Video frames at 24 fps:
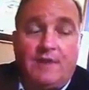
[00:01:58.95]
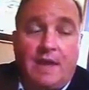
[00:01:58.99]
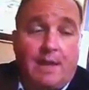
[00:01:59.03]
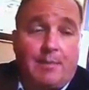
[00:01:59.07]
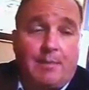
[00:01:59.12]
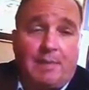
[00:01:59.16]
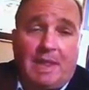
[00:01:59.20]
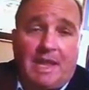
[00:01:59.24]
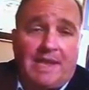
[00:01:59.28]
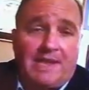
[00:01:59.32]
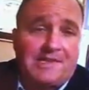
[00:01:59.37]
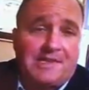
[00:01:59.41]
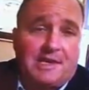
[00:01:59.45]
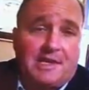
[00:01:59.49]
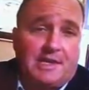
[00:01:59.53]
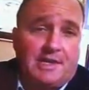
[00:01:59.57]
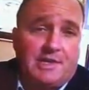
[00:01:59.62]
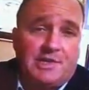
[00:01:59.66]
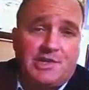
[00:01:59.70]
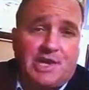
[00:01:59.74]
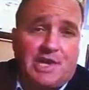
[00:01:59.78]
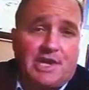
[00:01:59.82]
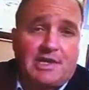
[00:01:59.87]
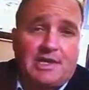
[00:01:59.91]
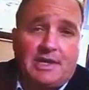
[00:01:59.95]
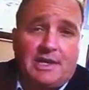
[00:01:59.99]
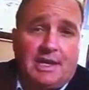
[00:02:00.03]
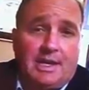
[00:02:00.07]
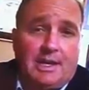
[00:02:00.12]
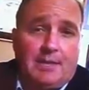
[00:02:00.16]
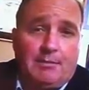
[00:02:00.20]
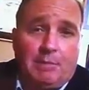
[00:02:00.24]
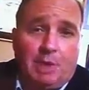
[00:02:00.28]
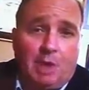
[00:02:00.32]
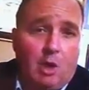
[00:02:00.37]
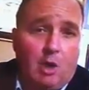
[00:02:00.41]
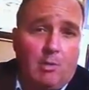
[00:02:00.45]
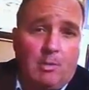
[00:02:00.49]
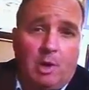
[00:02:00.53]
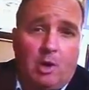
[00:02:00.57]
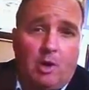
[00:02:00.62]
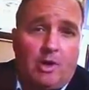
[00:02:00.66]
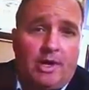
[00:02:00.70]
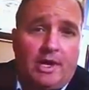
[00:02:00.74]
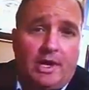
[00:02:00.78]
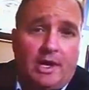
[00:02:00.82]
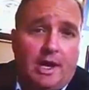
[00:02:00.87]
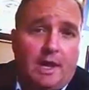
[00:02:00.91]
We've got plastic injected and blow
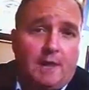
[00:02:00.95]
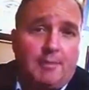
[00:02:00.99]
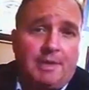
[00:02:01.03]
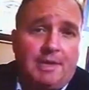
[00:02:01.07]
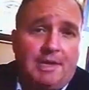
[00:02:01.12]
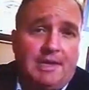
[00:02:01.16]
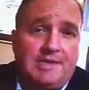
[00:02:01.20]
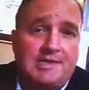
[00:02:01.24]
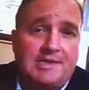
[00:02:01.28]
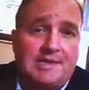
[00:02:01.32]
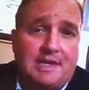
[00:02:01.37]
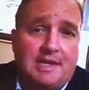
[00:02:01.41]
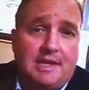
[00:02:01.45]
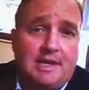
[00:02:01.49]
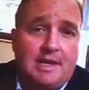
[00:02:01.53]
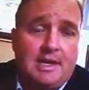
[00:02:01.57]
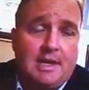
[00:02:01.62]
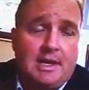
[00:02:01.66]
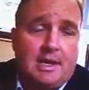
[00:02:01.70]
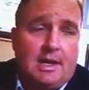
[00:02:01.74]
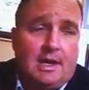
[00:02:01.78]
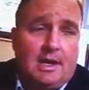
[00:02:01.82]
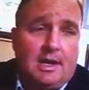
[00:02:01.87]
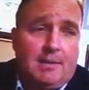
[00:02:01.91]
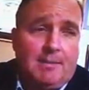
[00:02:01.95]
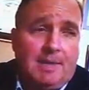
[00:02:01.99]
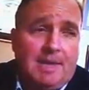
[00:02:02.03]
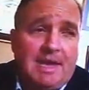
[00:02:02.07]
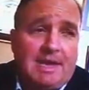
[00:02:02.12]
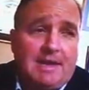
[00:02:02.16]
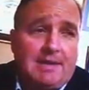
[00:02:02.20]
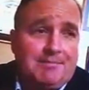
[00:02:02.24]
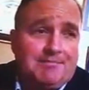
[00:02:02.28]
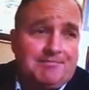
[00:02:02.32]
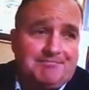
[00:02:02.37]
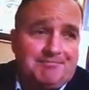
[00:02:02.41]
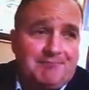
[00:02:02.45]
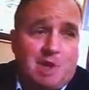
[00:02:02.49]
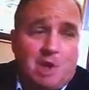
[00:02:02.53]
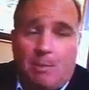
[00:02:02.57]
molding companies that make